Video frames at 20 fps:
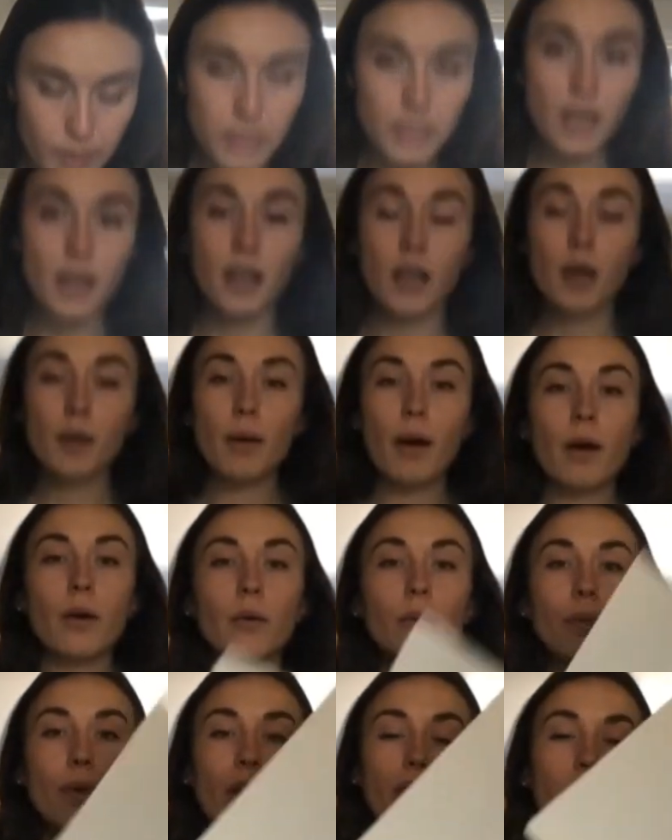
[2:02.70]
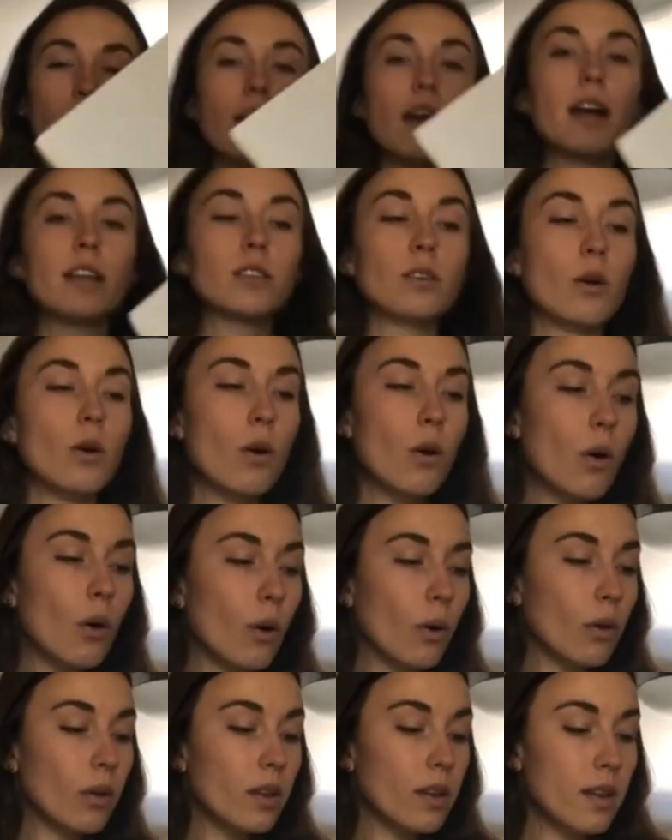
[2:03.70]
we talk about weather as a
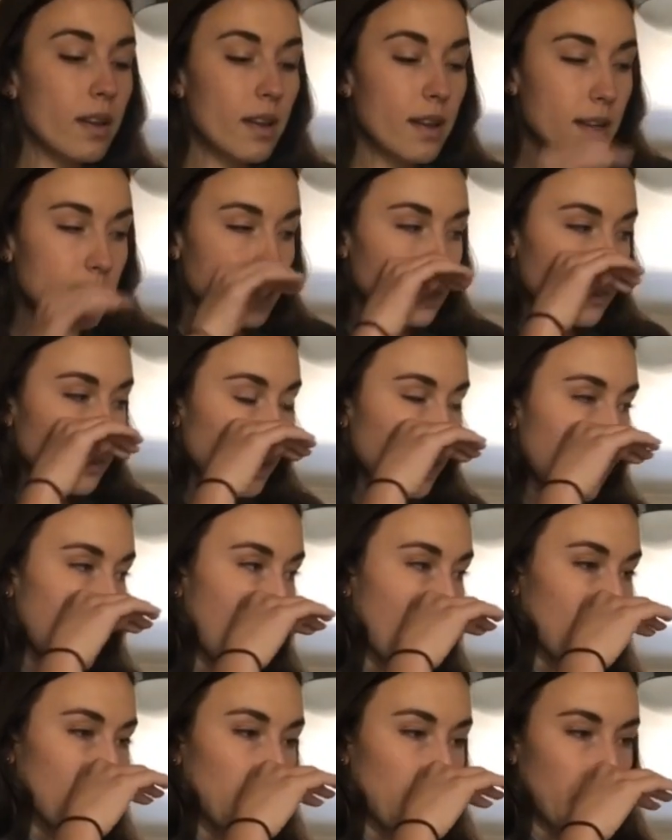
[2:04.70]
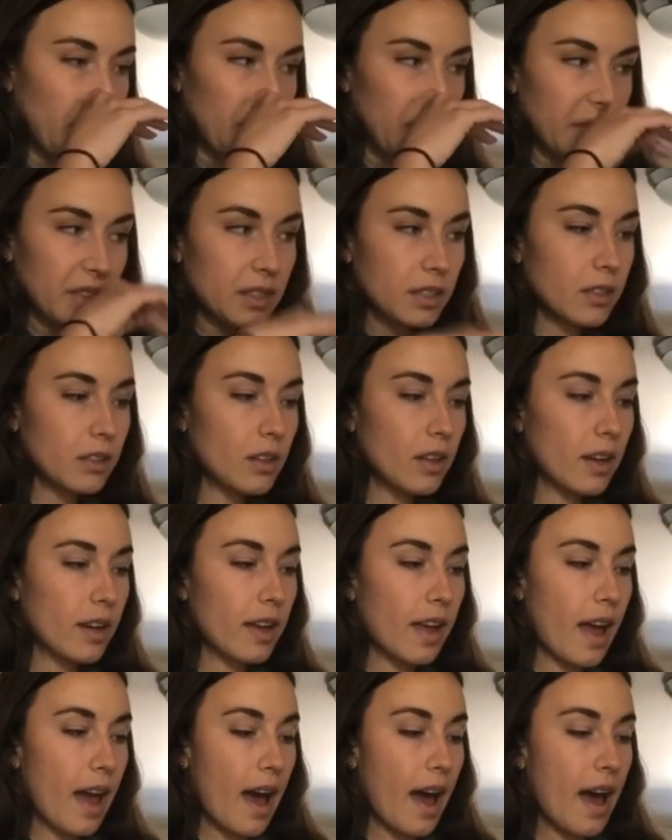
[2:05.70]
whole, it's really helpful to
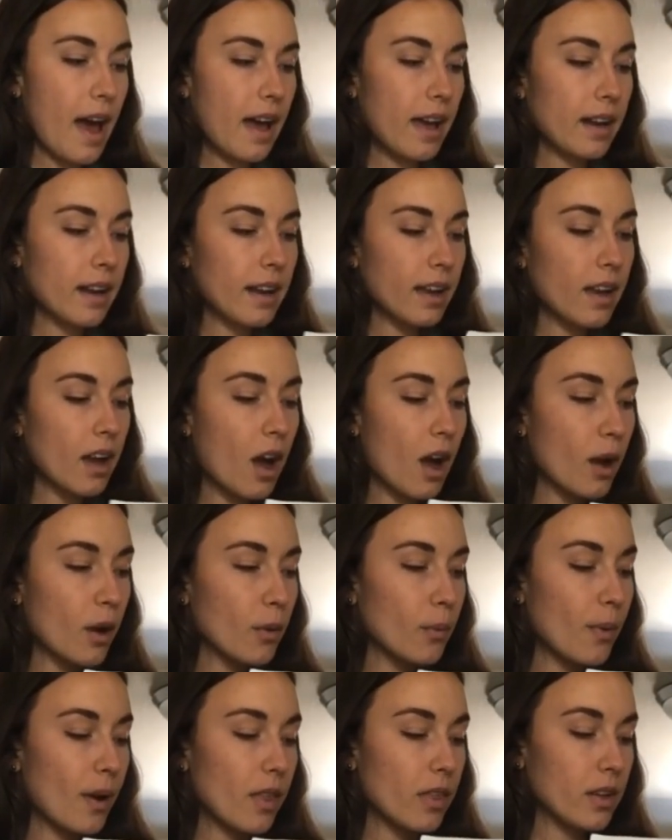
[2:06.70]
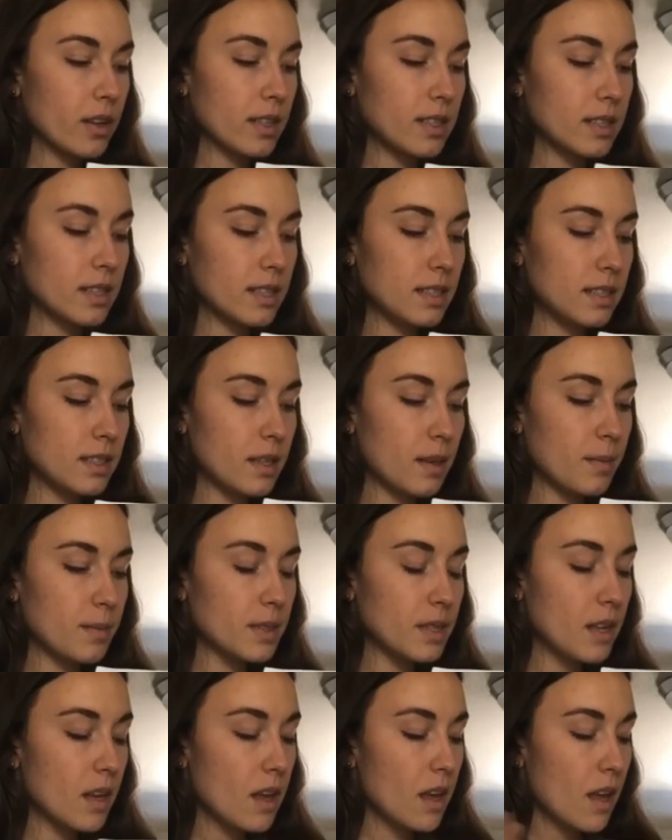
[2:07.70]
look at our weather systems
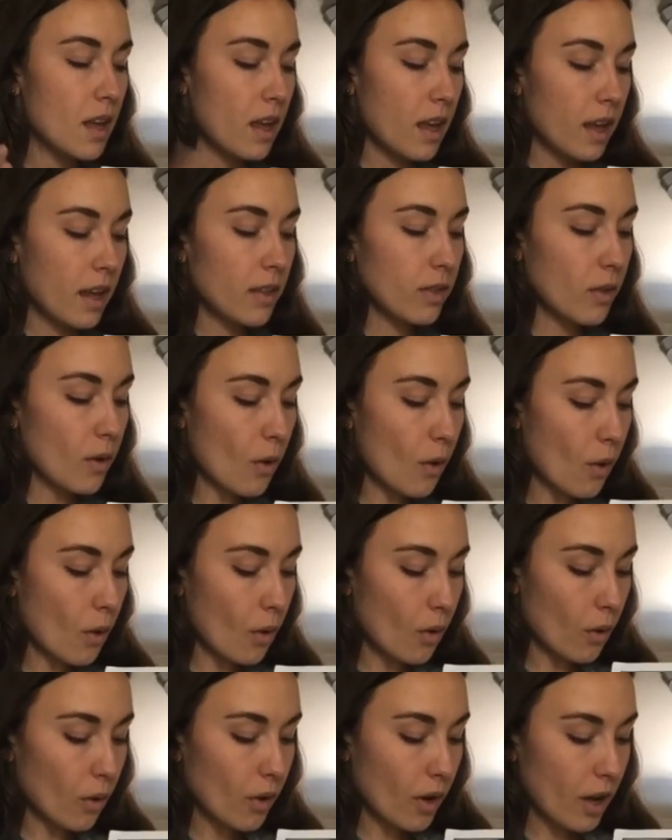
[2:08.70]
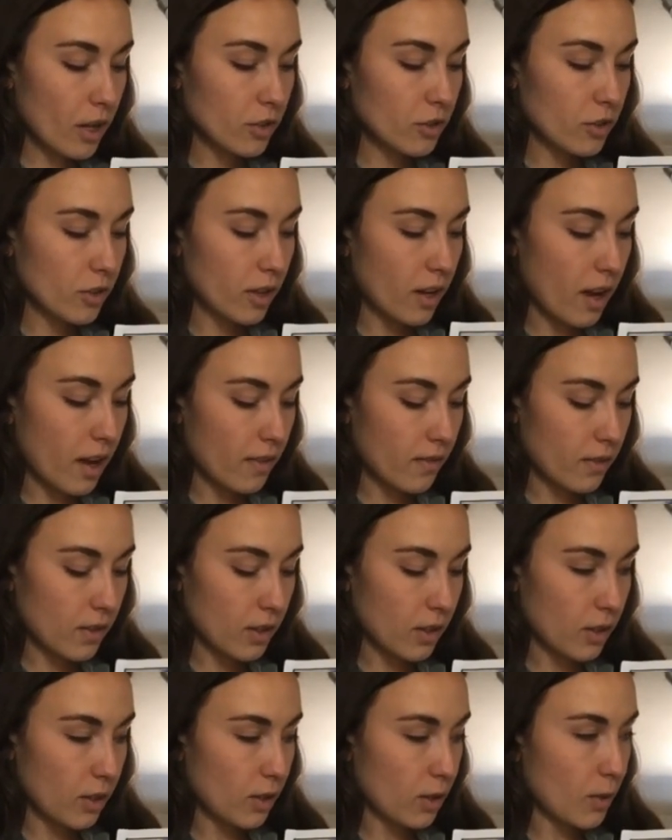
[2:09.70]
in the whole country of
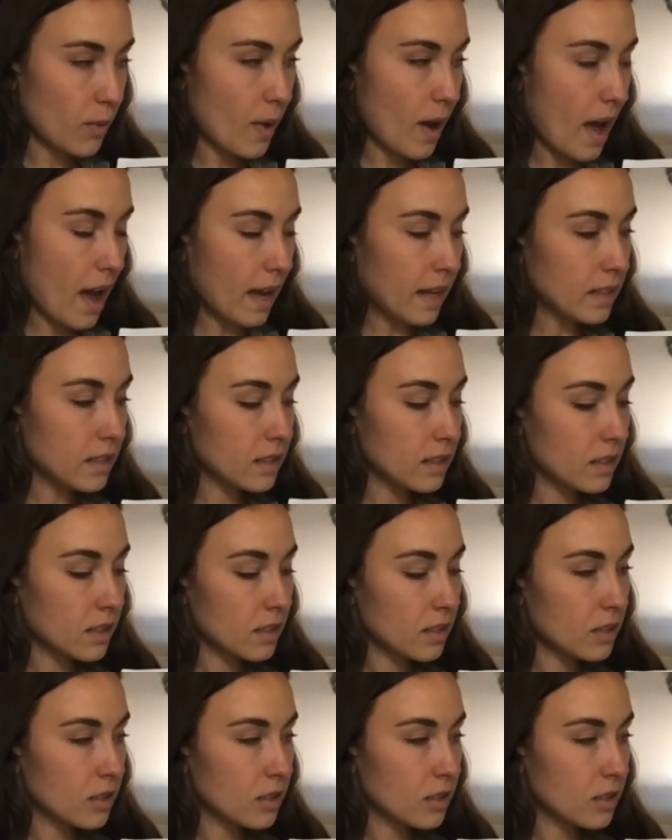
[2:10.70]
the US.